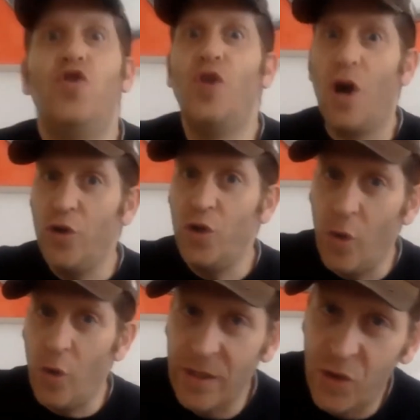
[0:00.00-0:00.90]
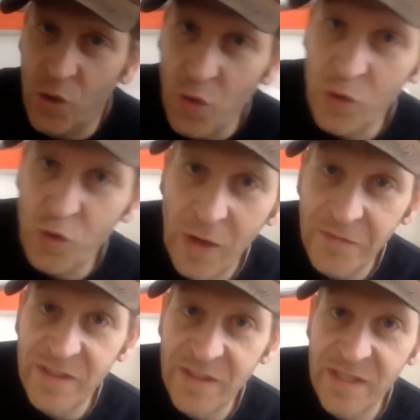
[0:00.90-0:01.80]
know you and to, to
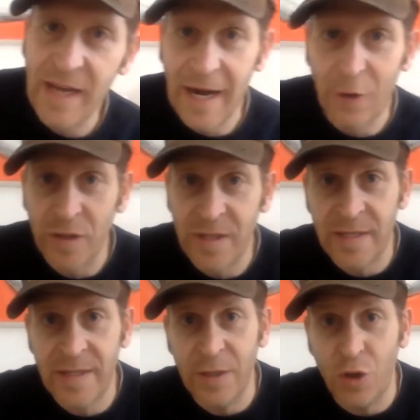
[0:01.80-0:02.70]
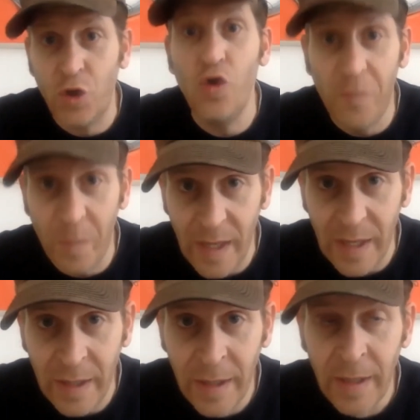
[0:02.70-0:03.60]
have seen how consistent you've
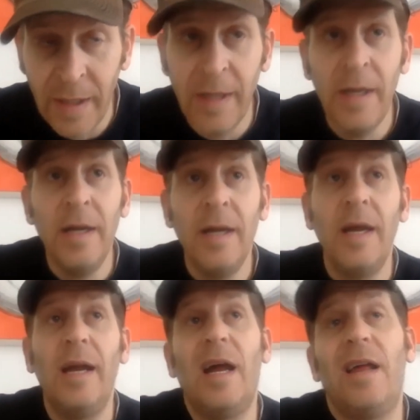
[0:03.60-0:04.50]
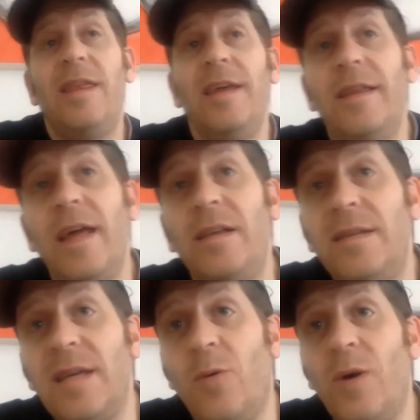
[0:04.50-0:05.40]
been. And I think that
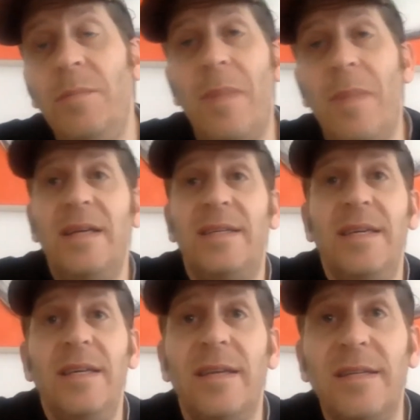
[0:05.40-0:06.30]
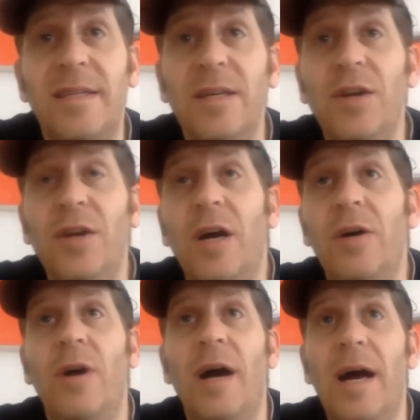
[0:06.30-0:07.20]
someone may see this, you
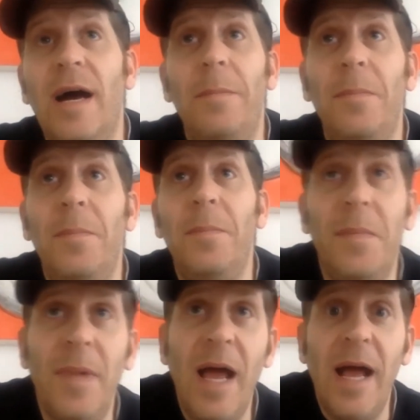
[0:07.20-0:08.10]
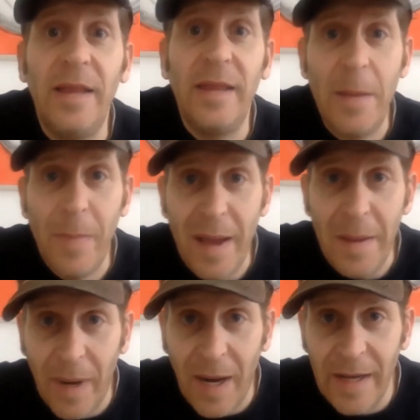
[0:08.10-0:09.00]
know, um, and they may
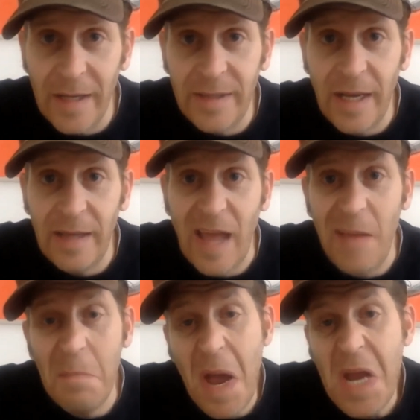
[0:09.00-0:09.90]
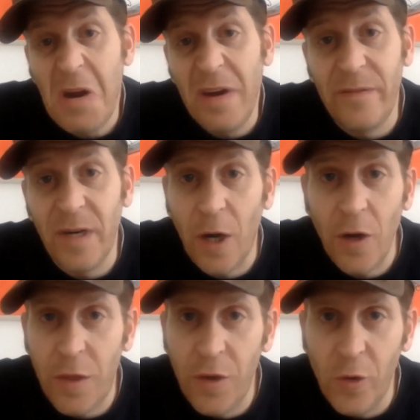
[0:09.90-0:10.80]
buy it and they may not even
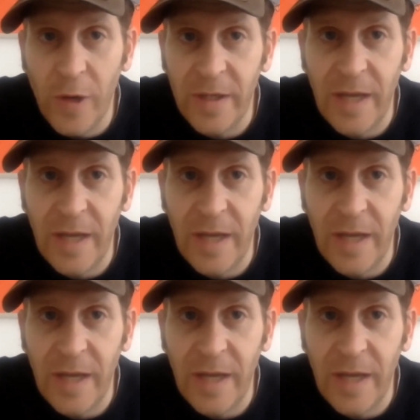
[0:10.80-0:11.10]
go through it,